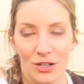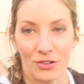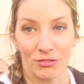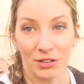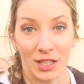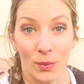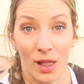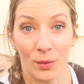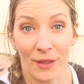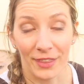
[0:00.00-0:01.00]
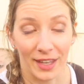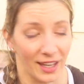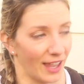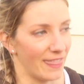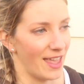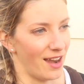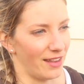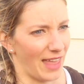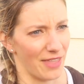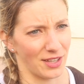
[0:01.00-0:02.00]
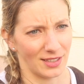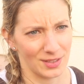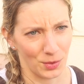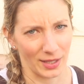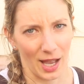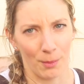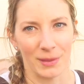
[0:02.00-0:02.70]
do really well at one thing and then that thing doesn't work out,